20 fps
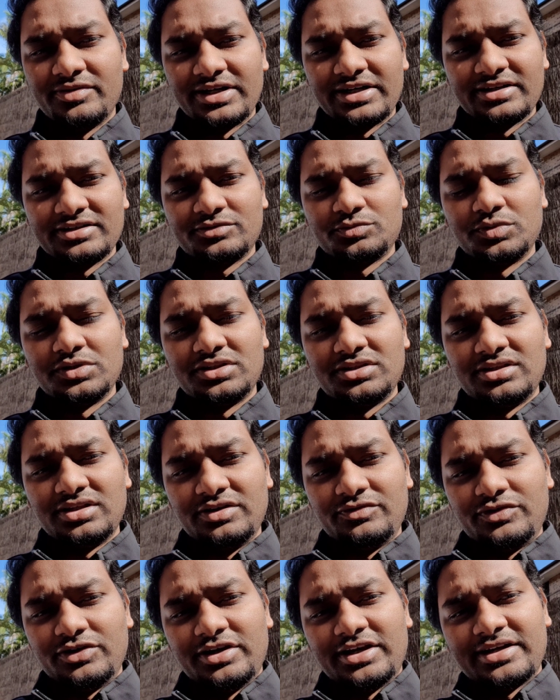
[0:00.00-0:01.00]
Whereas
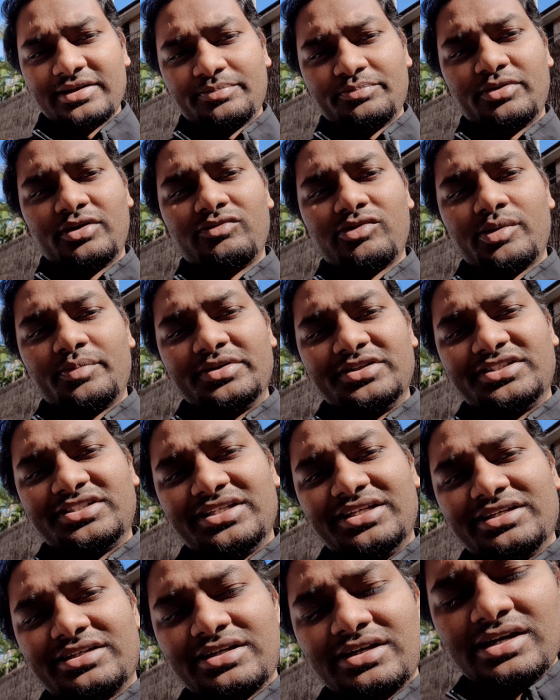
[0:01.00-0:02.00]
if you get a performance
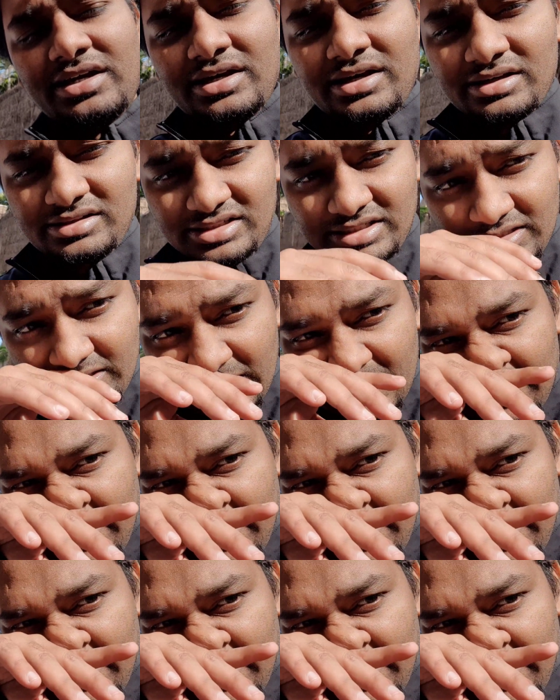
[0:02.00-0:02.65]
seat, generally